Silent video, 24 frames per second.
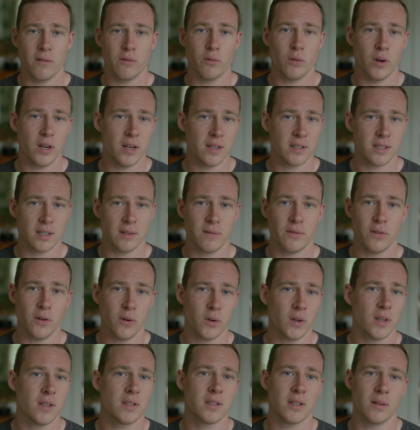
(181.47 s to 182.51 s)
of what is in
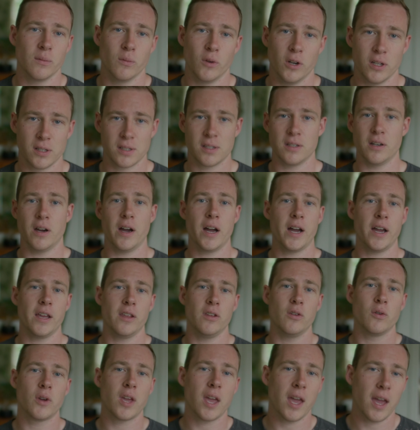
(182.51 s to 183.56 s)
focus and what's not,
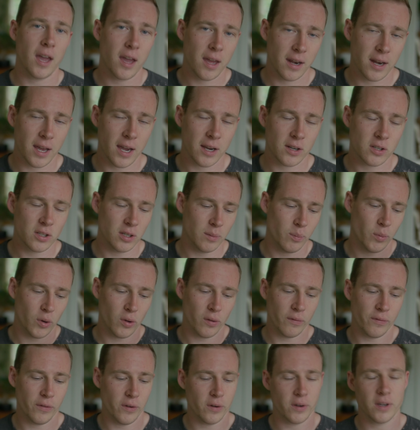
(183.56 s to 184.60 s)
you can actually
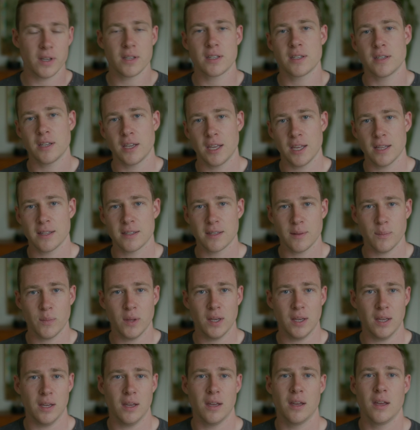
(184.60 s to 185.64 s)
pull focus so you get
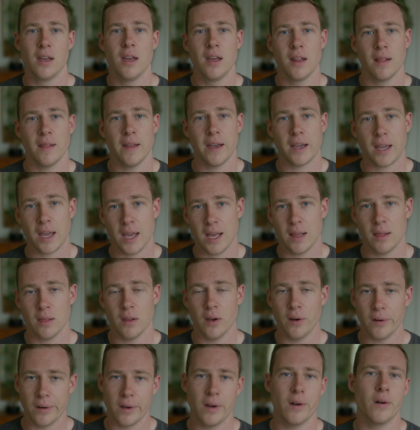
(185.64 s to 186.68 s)
something like a
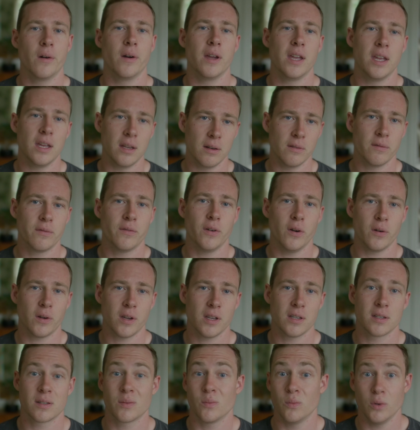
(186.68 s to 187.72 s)
logo in
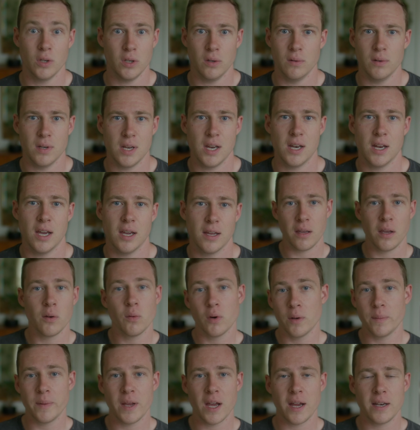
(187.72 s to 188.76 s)
focus when you need it. It
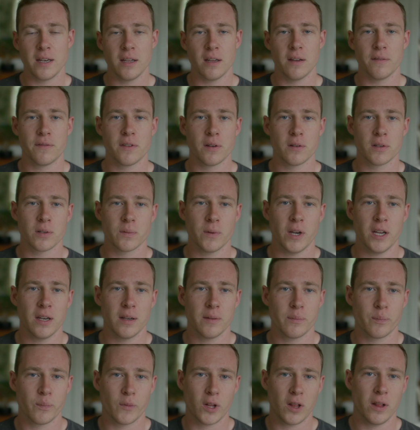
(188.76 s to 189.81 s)
would be ideal if there was a way
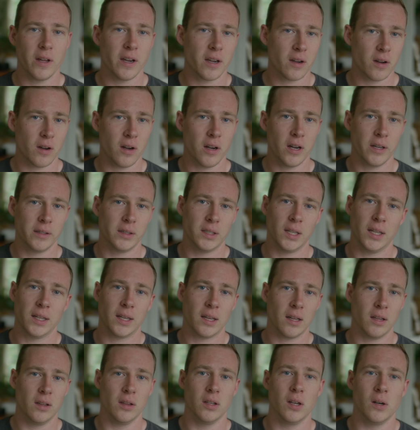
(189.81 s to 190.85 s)
to click on
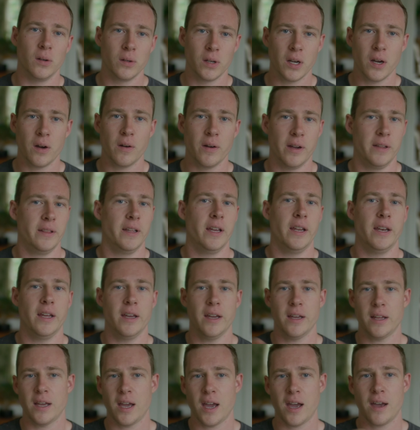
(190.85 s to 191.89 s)
like a logo and then
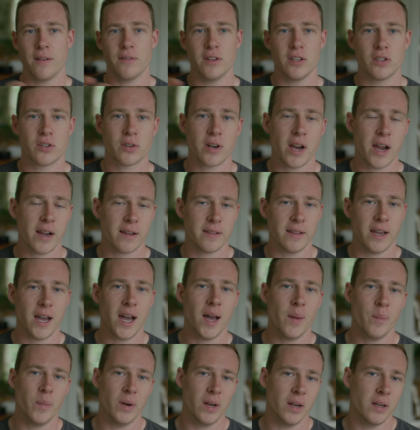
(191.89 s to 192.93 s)
have it track
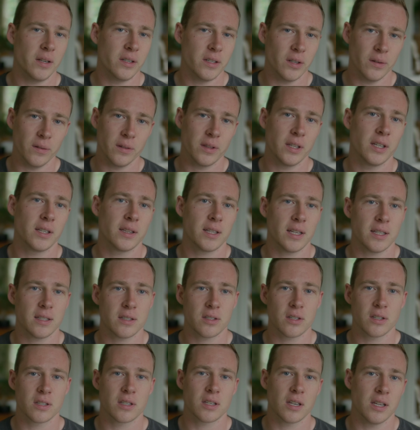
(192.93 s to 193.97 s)
that, but I don't think
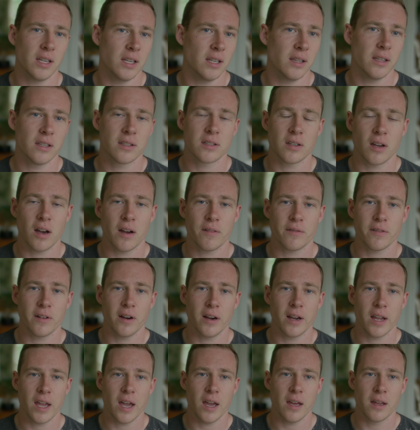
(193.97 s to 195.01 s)
that's just in the
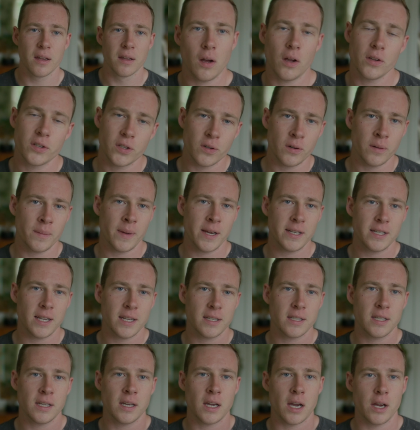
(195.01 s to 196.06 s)
software yet. Also in my
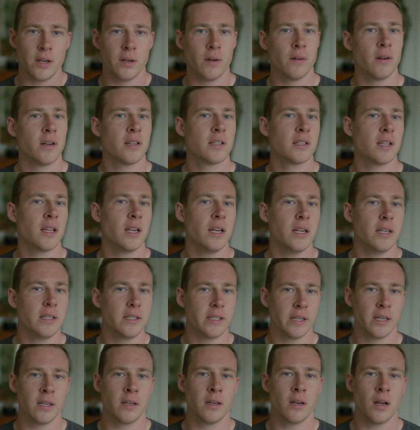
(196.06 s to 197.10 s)
testing, I noticed that it
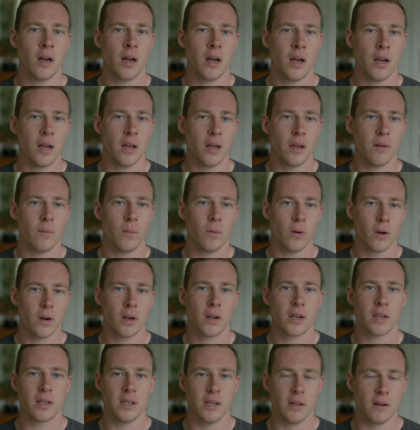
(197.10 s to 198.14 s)
did not
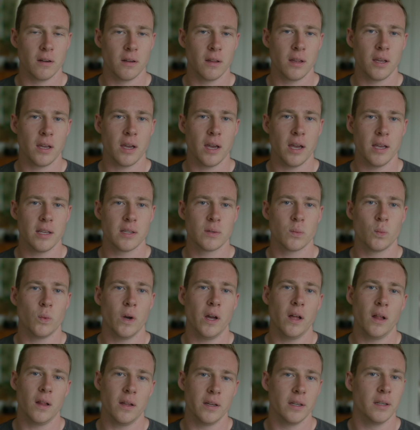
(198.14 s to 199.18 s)
work nearly as
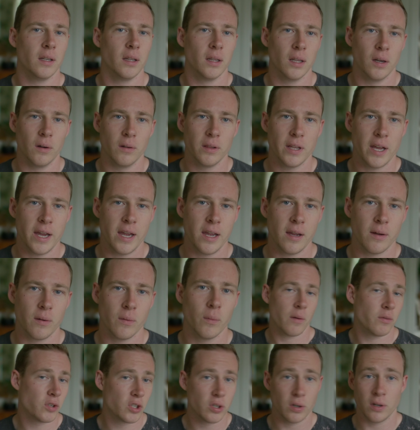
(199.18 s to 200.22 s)
well in low light.
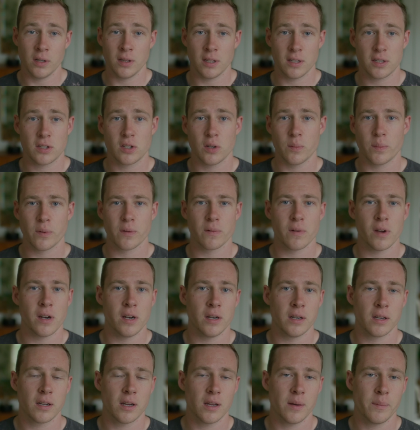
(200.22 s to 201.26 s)
I was shooting the super run
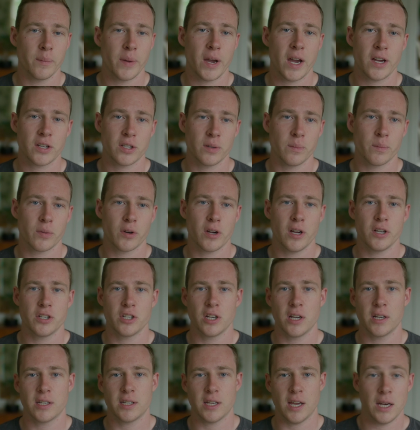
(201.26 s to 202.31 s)
and gun passion
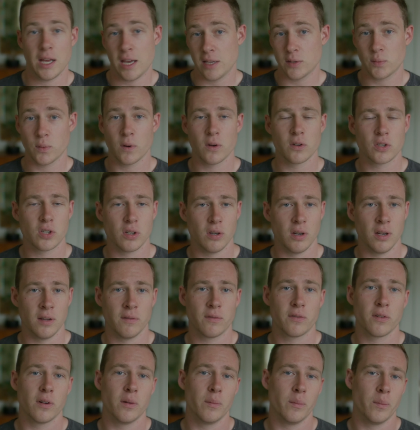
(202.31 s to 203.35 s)
project, and as we were
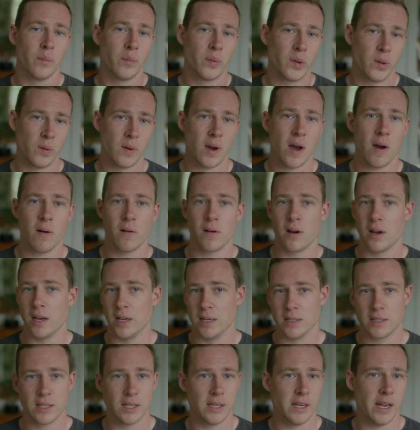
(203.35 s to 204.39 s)
shooting from blue hour
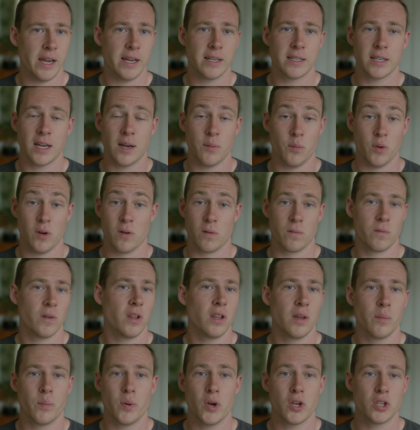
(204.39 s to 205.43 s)
into nighttime, we were
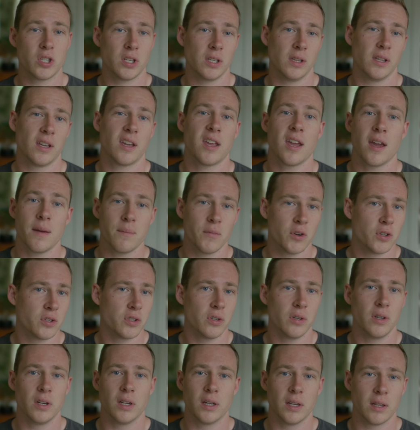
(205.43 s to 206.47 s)
really pushing the camera
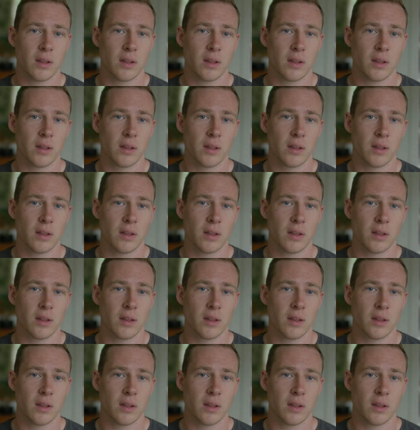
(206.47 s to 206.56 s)
shooting